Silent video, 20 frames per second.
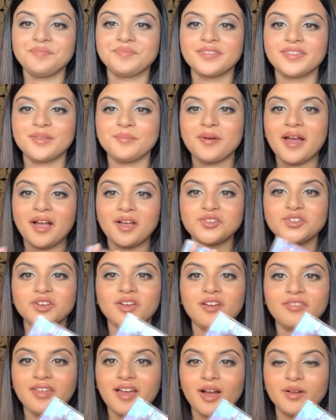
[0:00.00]
The packaging
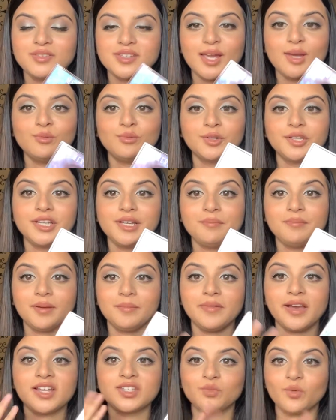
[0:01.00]
on the outside really
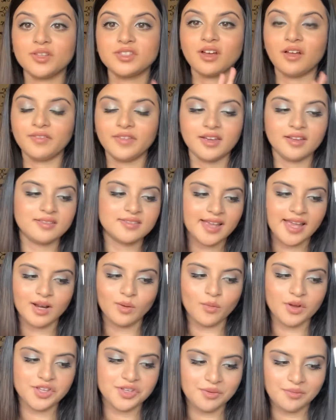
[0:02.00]
mimics what's on the inside and
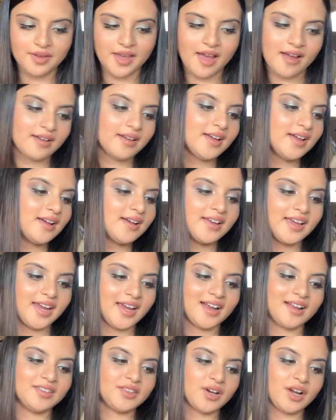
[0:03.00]
what you get,
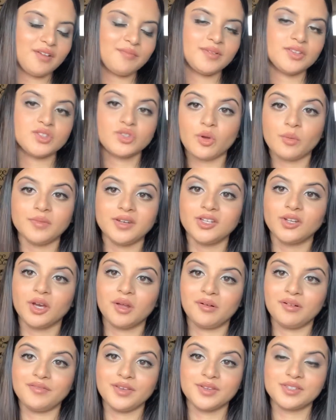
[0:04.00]
and there have been so many good
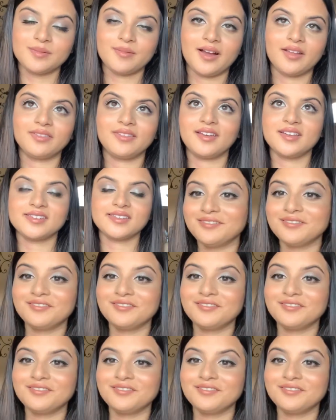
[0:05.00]
reviews about this.